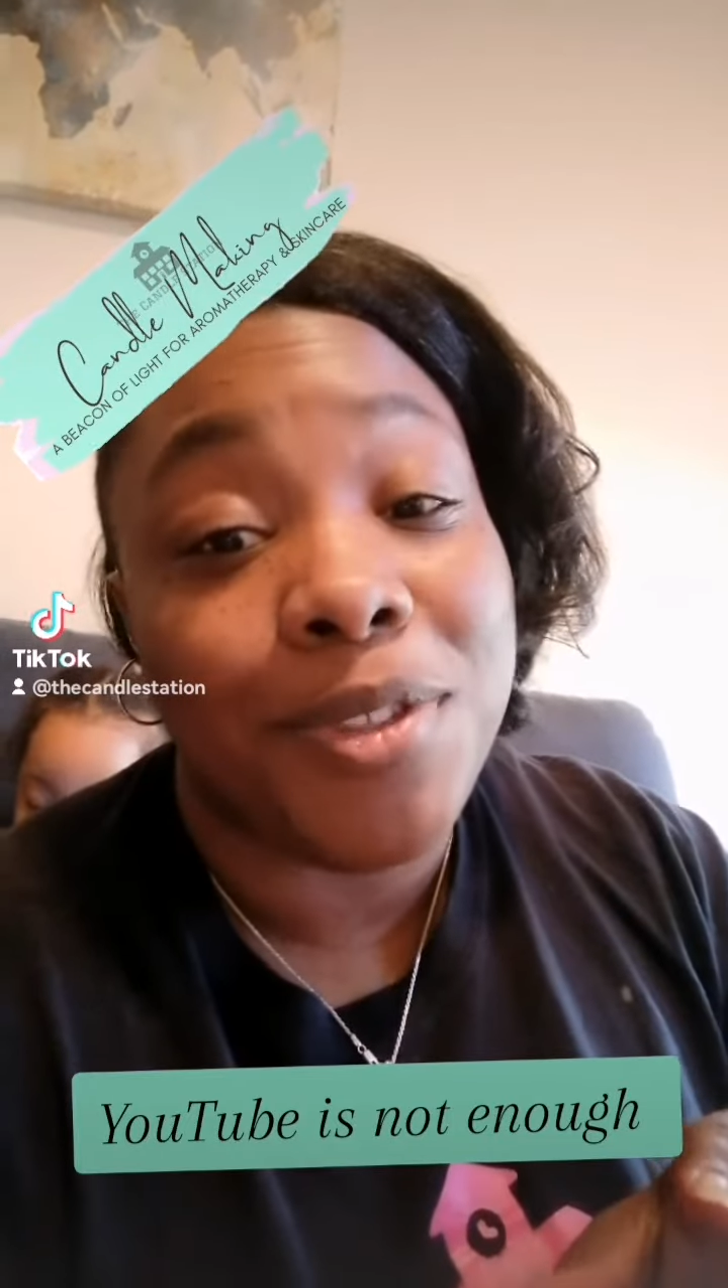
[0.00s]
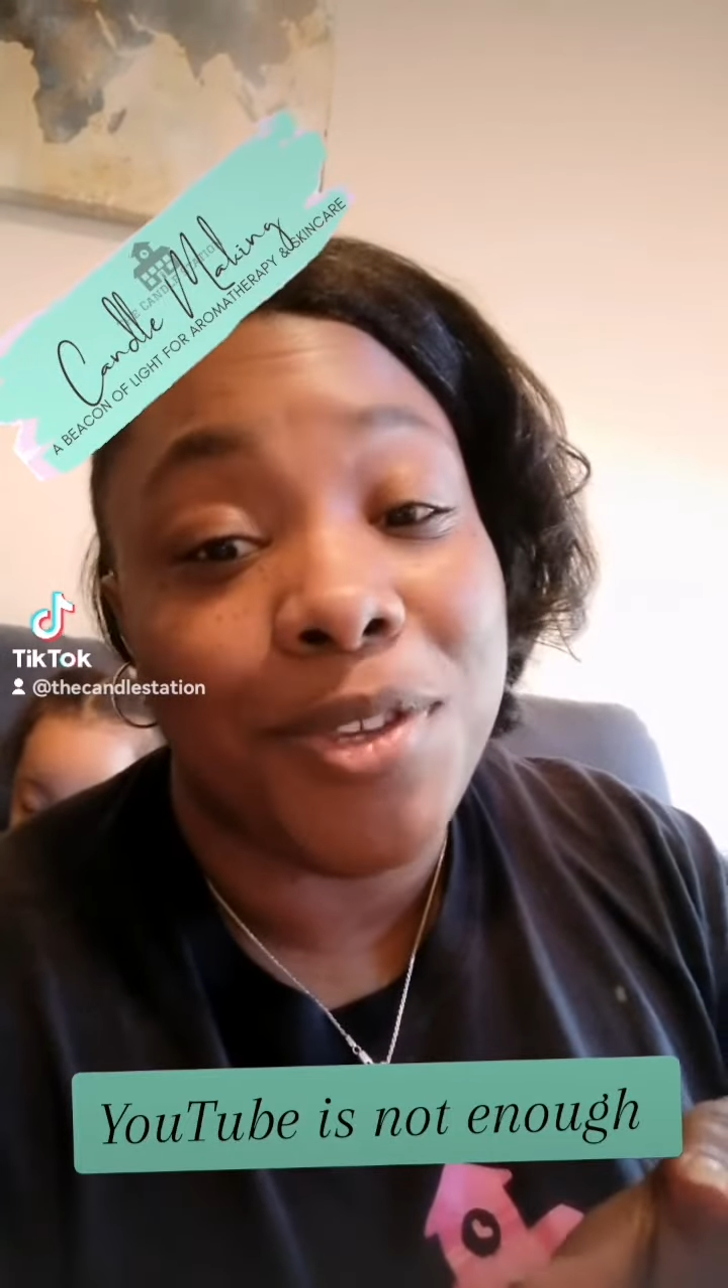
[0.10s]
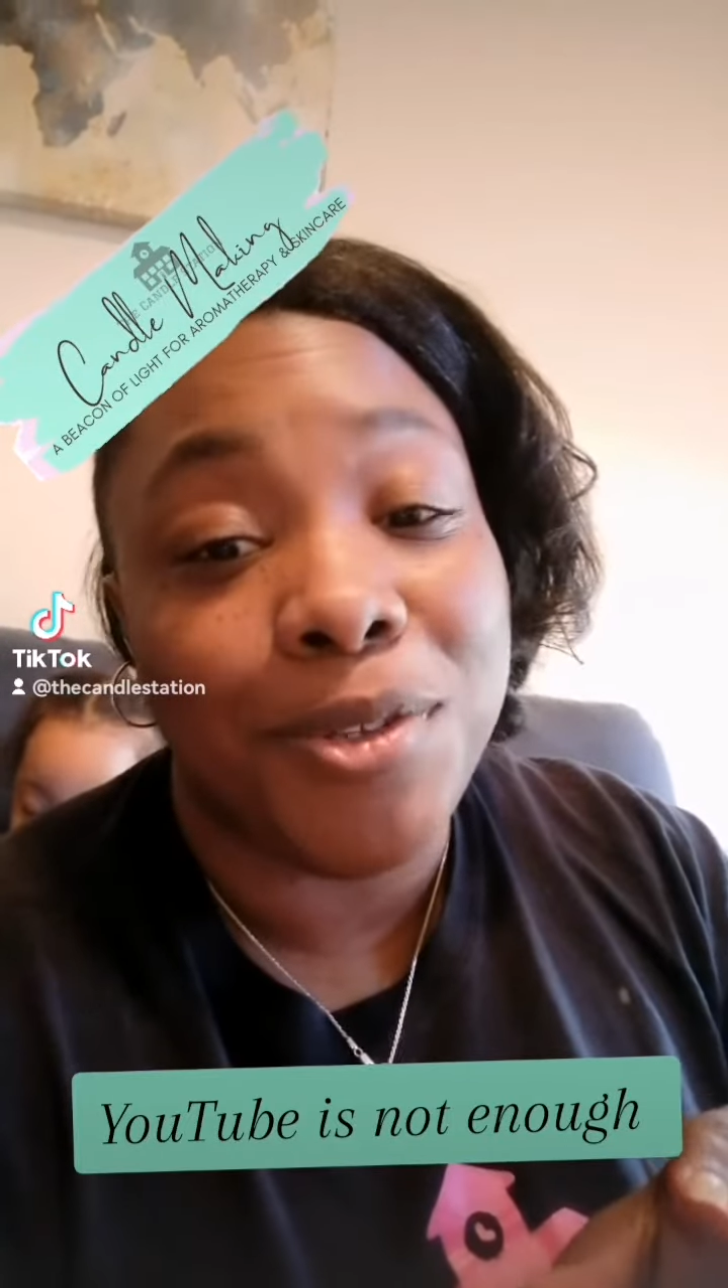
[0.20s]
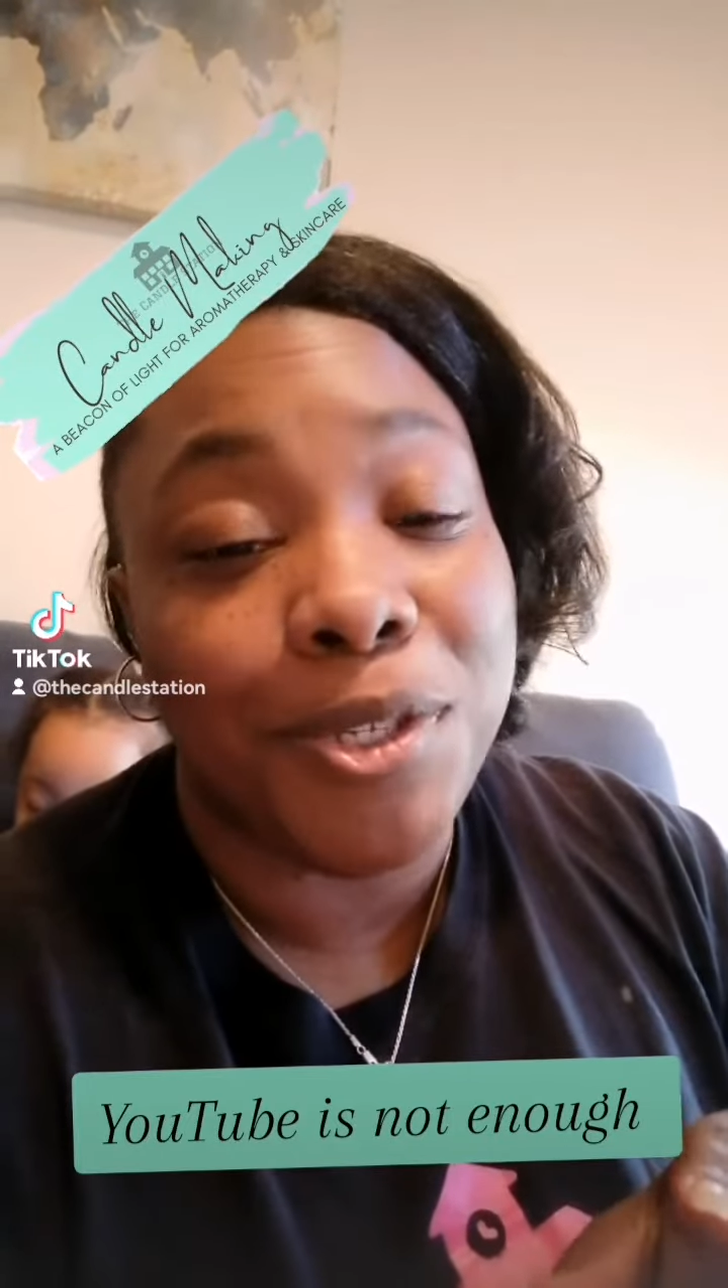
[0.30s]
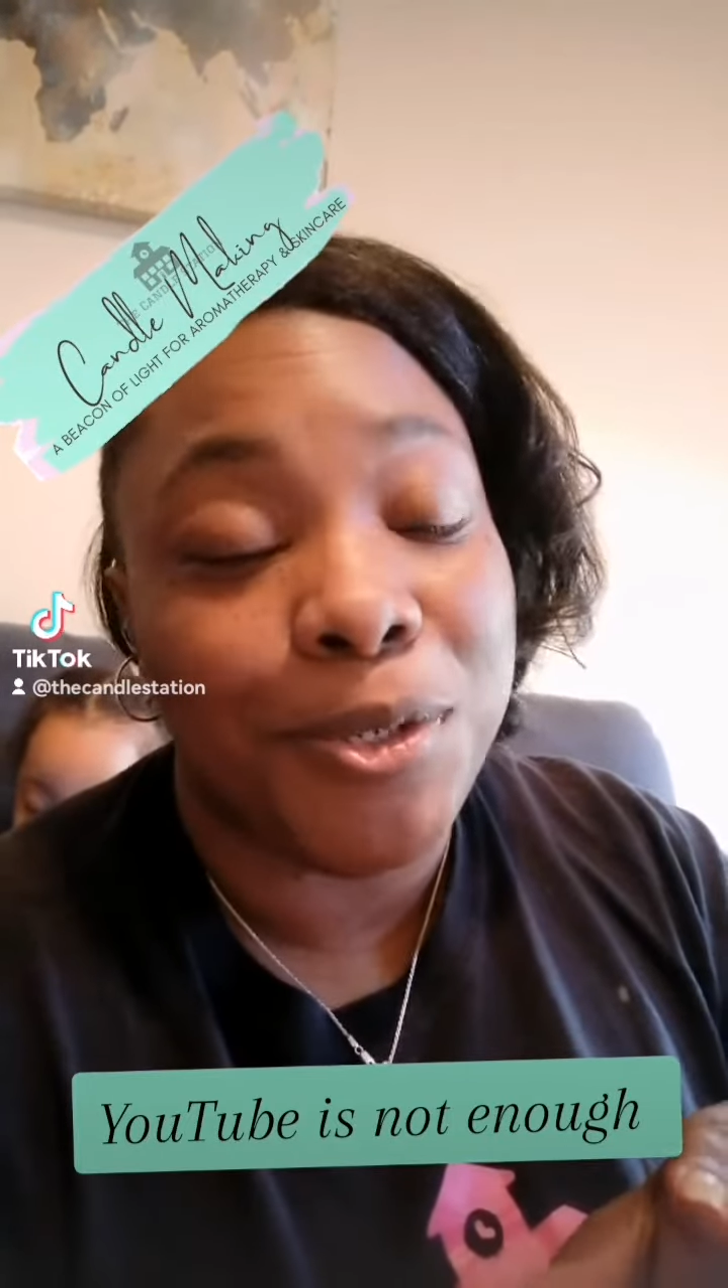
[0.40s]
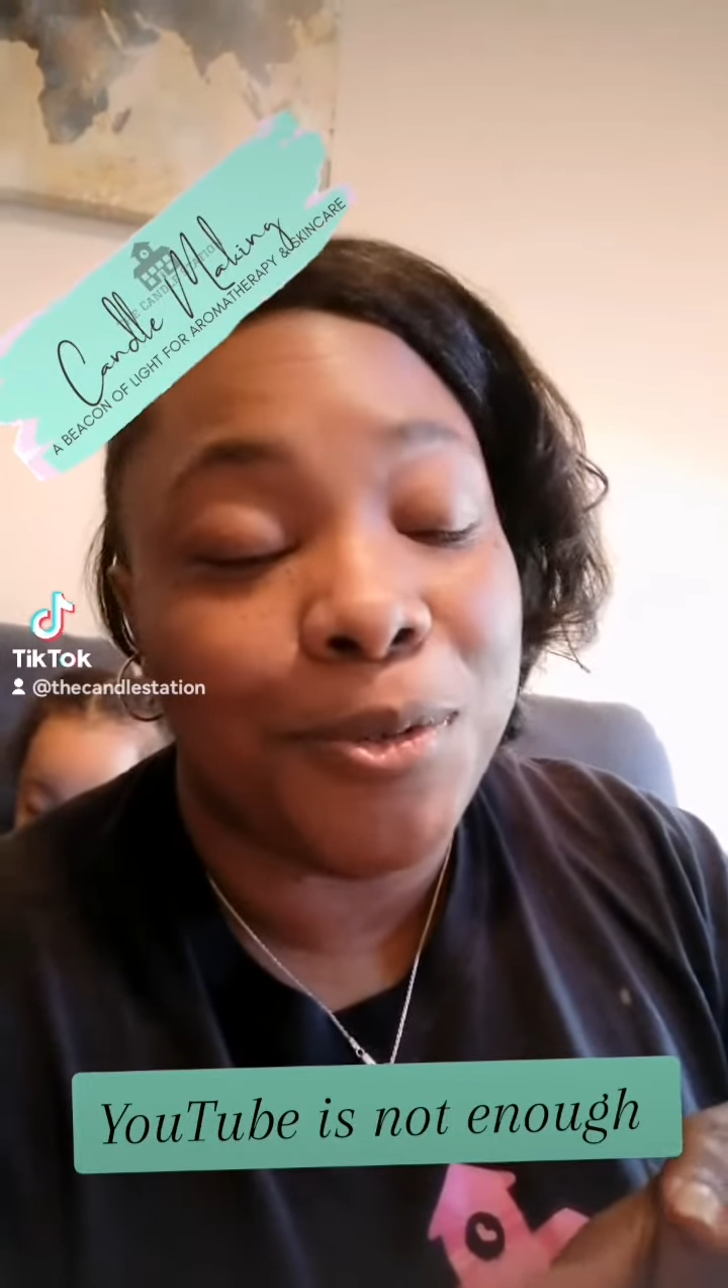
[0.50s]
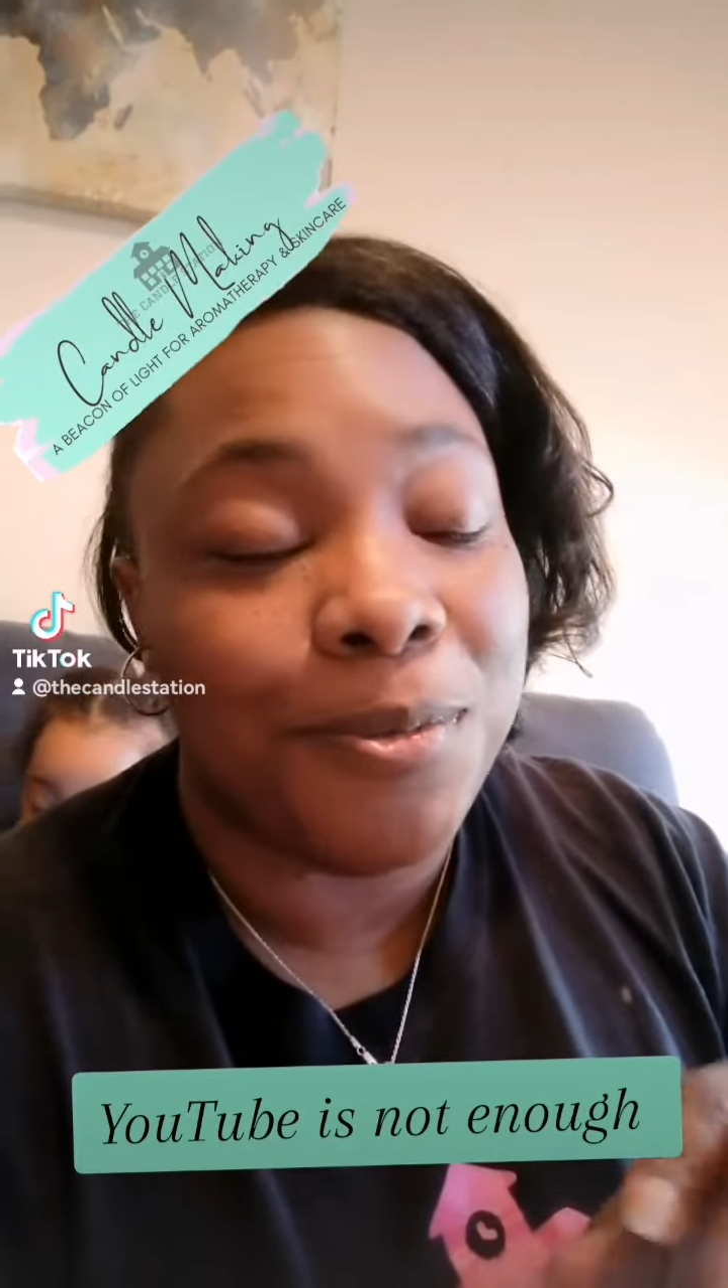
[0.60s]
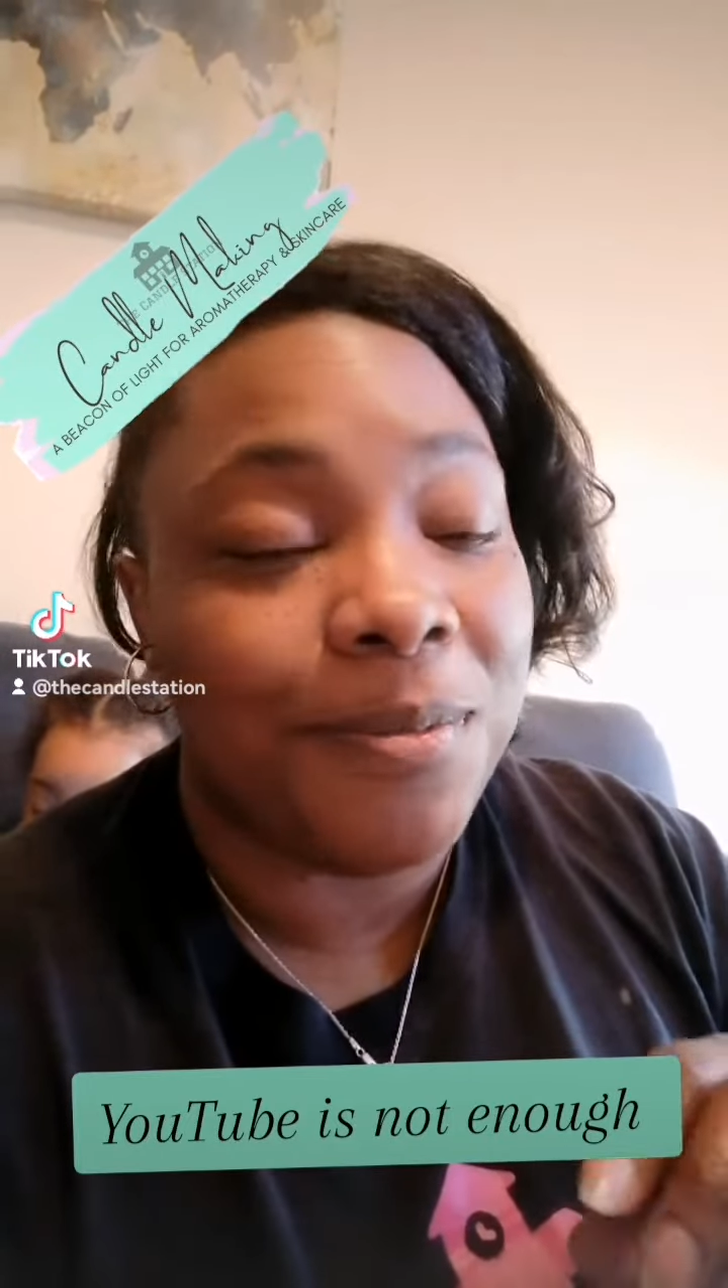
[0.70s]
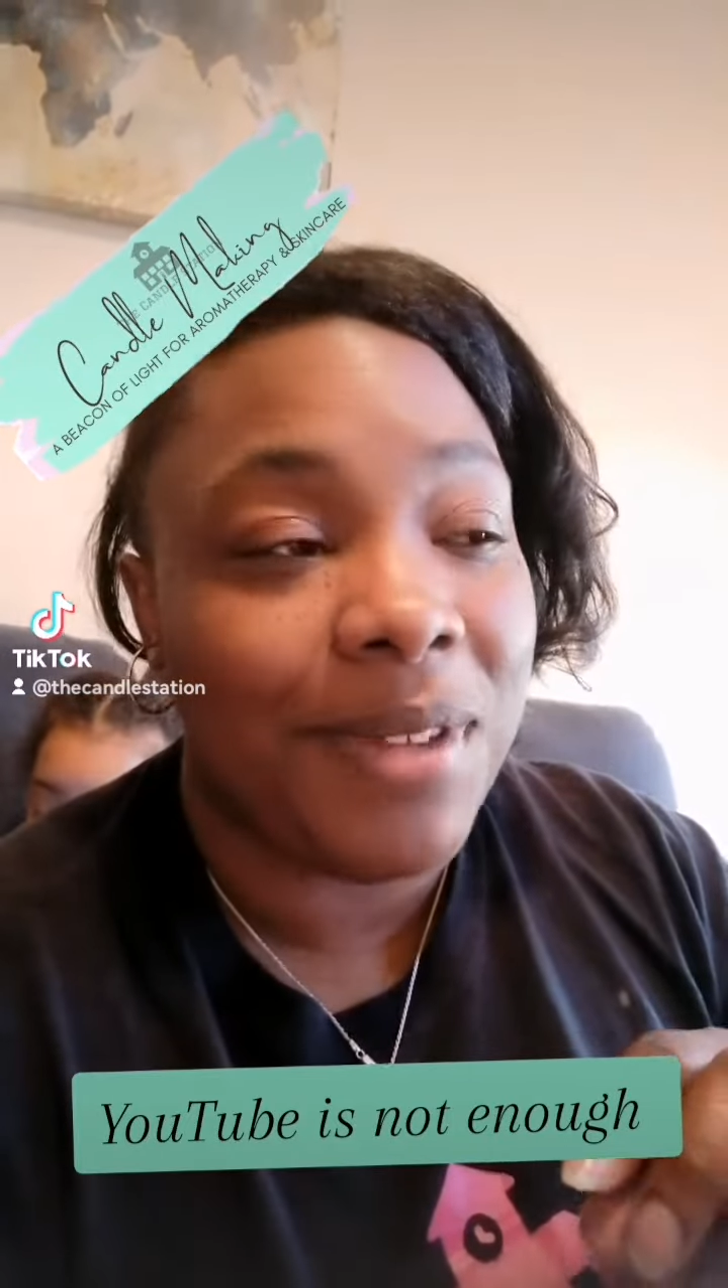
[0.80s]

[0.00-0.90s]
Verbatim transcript: with YouTube.